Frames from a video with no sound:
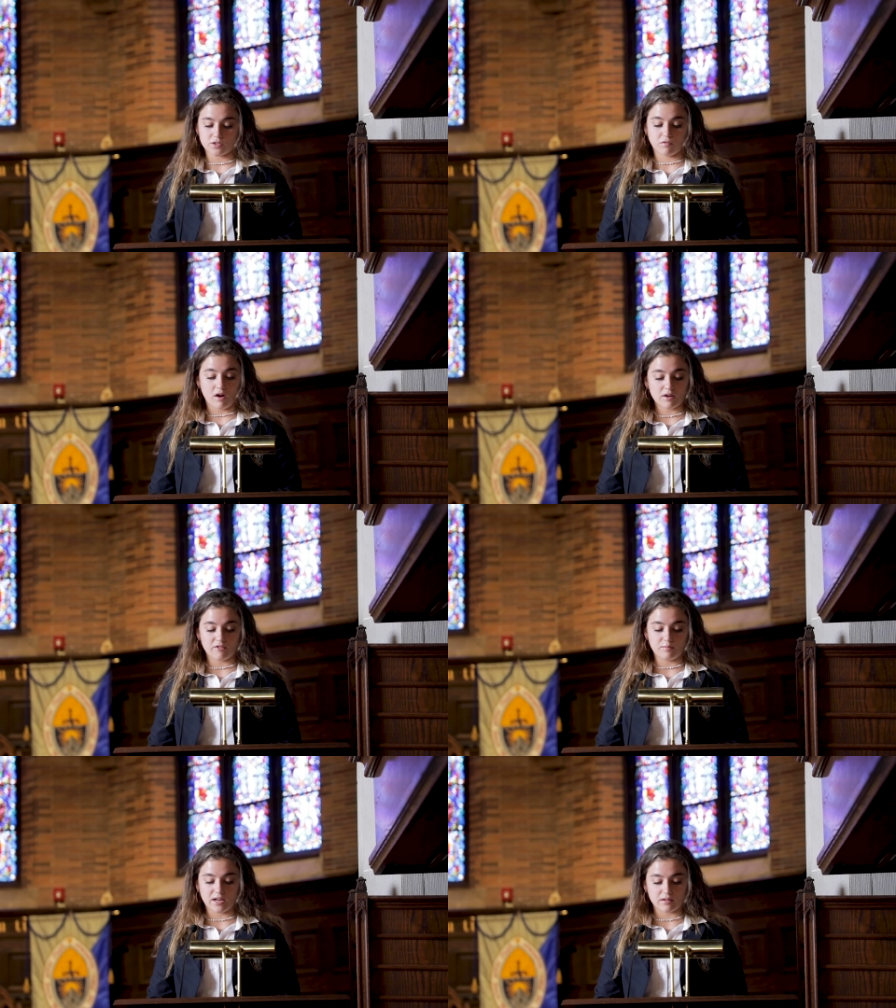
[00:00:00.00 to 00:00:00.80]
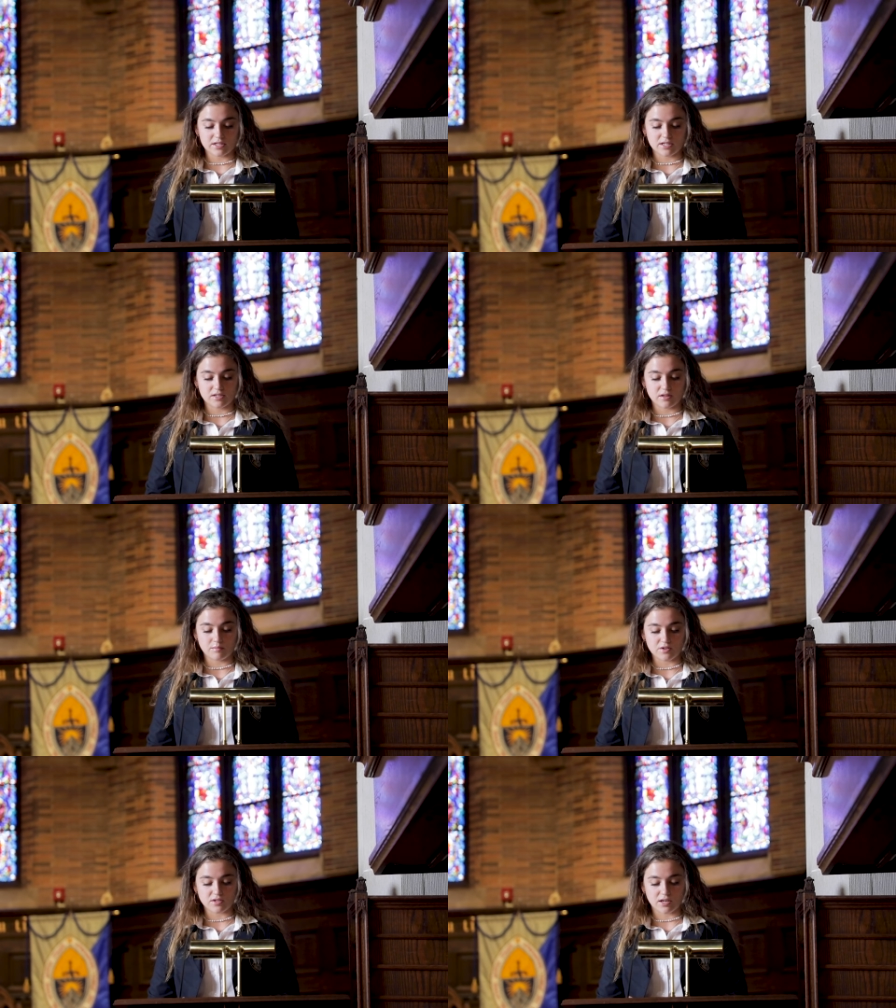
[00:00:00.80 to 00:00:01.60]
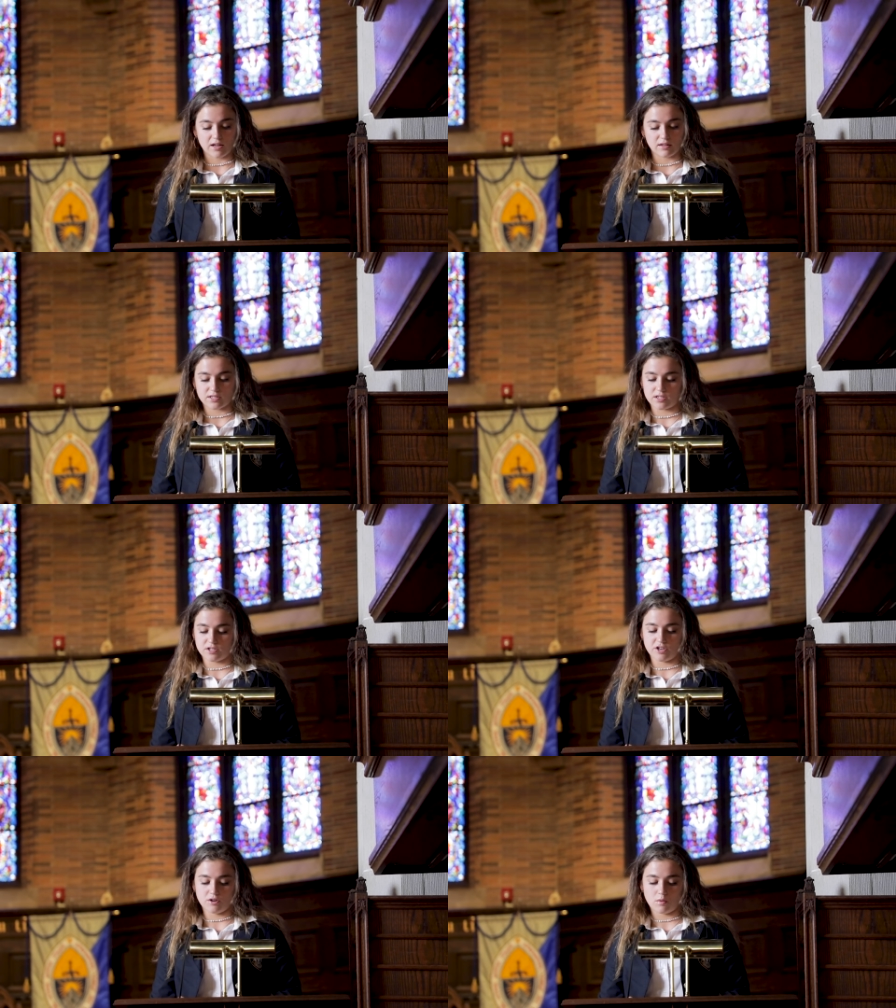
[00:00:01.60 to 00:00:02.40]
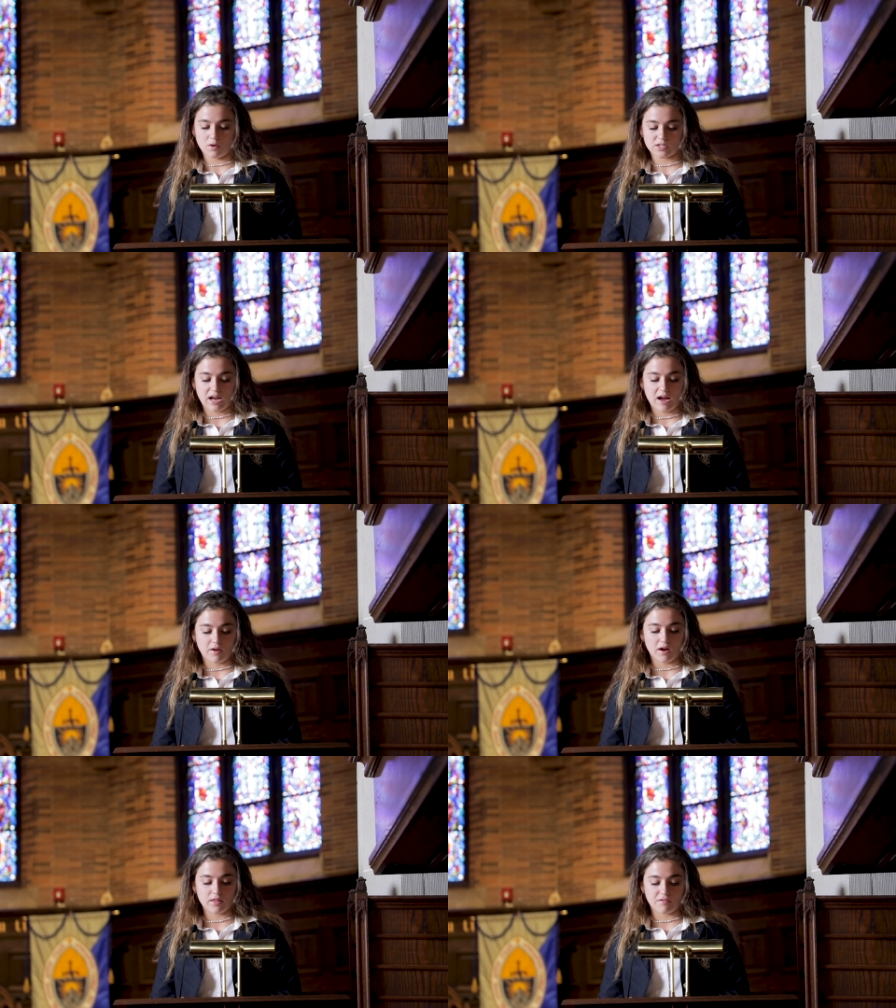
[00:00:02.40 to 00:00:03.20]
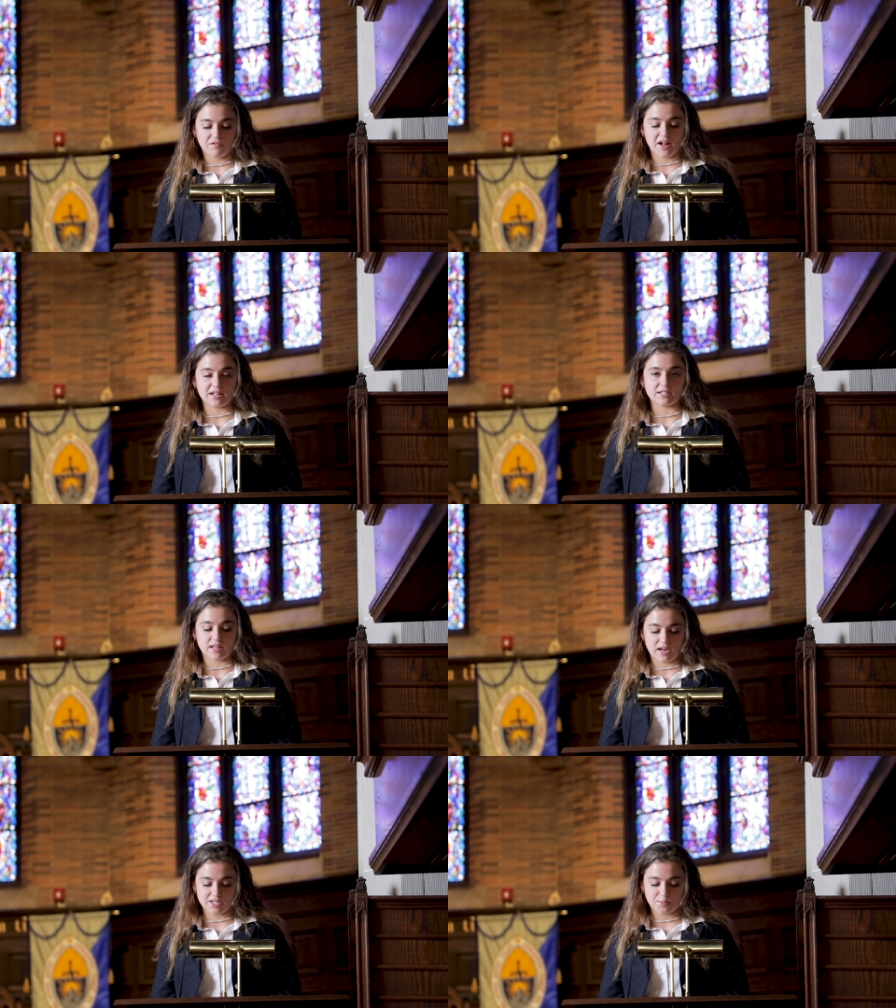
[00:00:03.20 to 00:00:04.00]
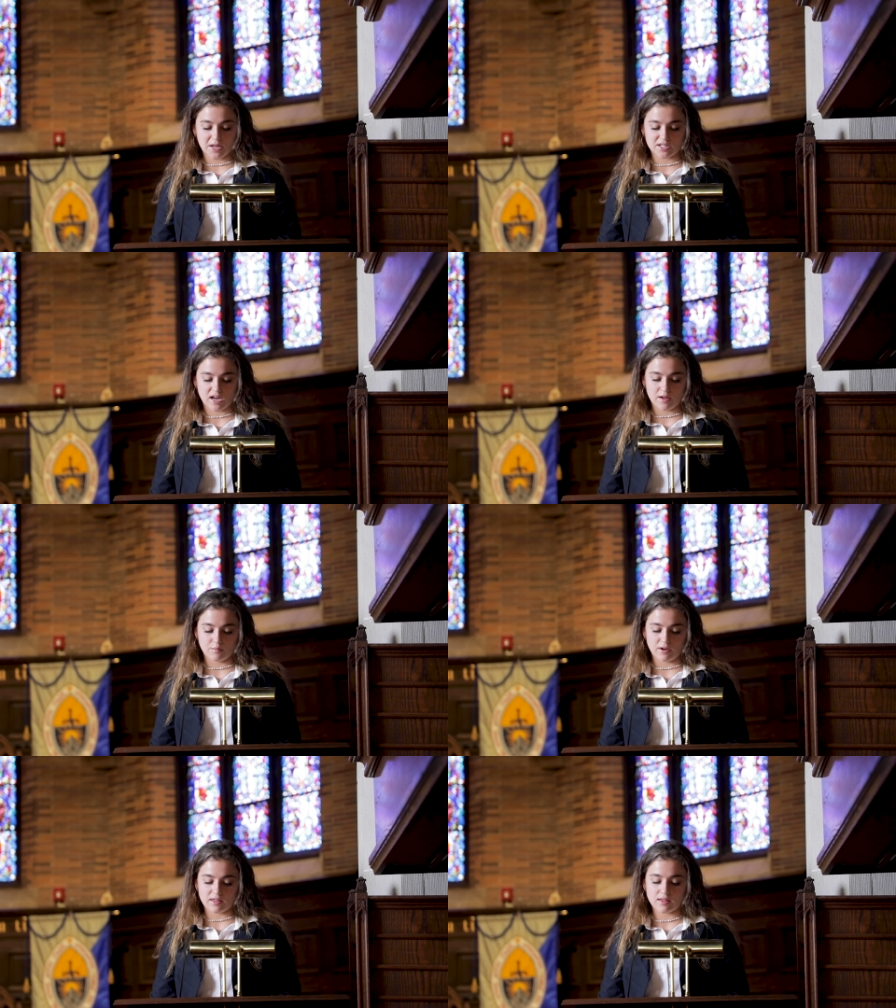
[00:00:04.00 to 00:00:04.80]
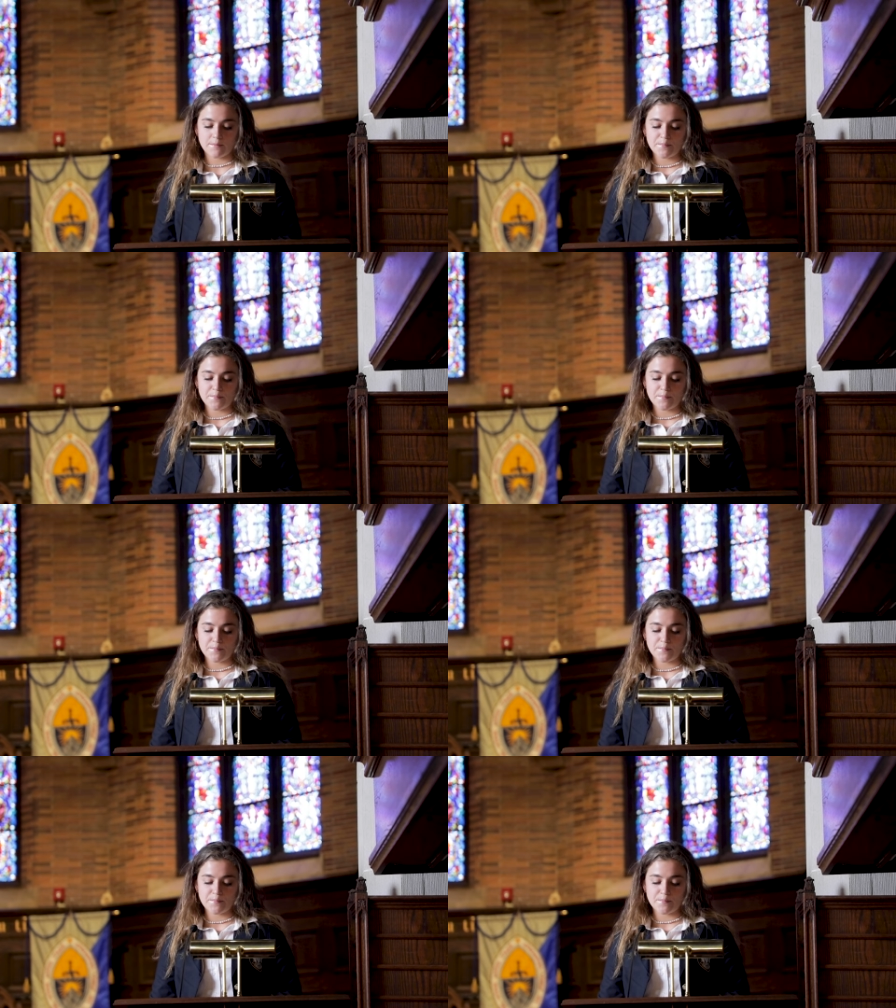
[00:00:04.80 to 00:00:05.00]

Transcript: it was wrong of me to listen to the music I listened to or to have other friends that I spent time with